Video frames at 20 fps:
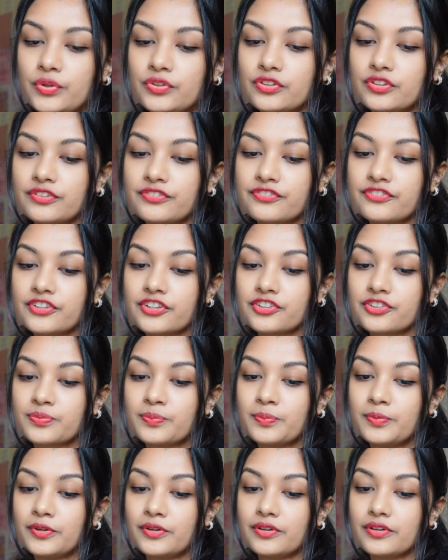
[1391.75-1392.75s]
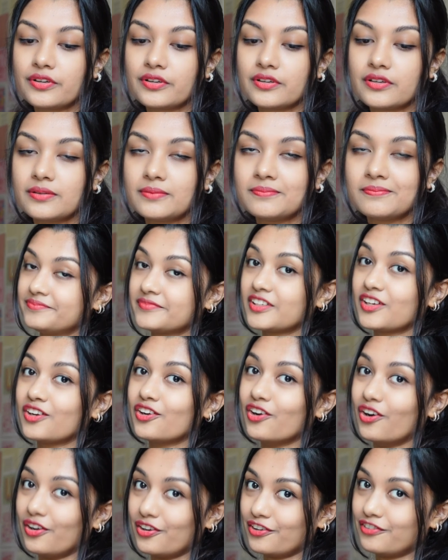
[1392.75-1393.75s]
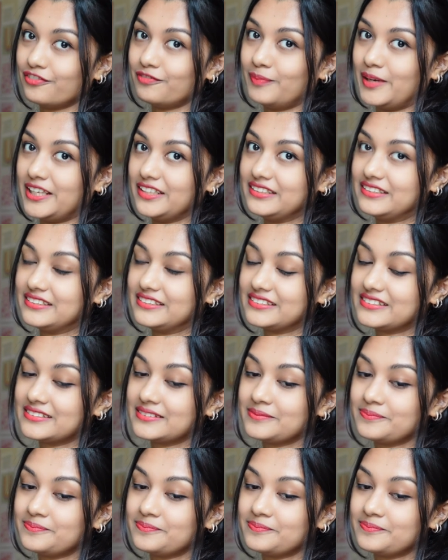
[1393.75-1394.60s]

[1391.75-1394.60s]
So the first book, God of Malice.